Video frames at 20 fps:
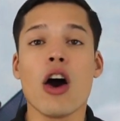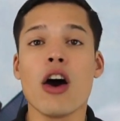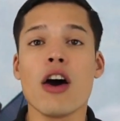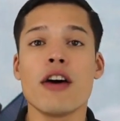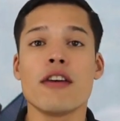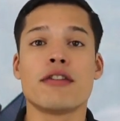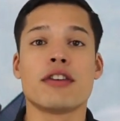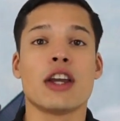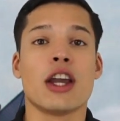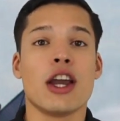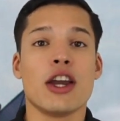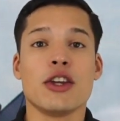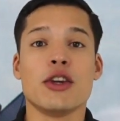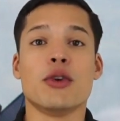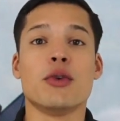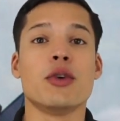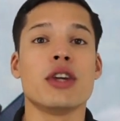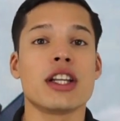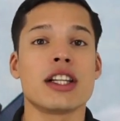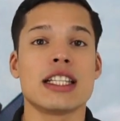of
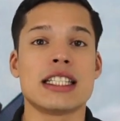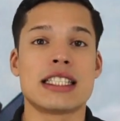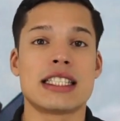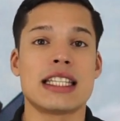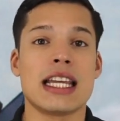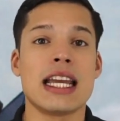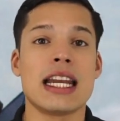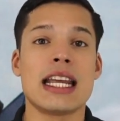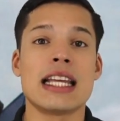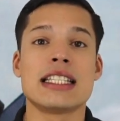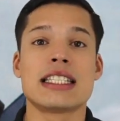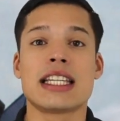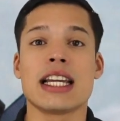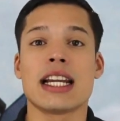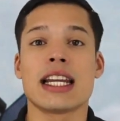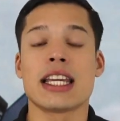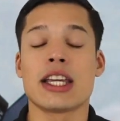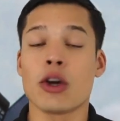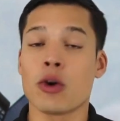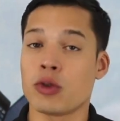your real estate is
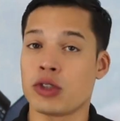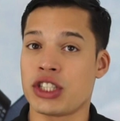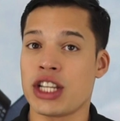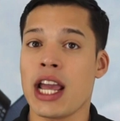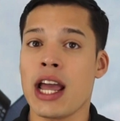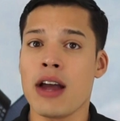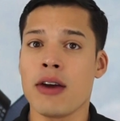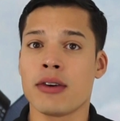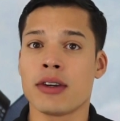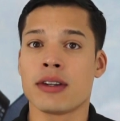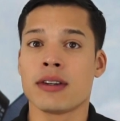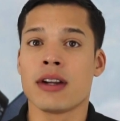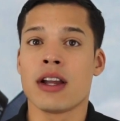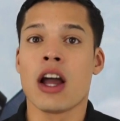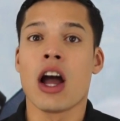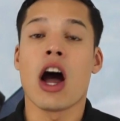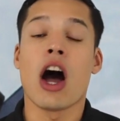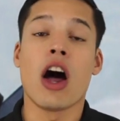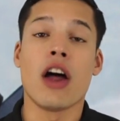gonna go down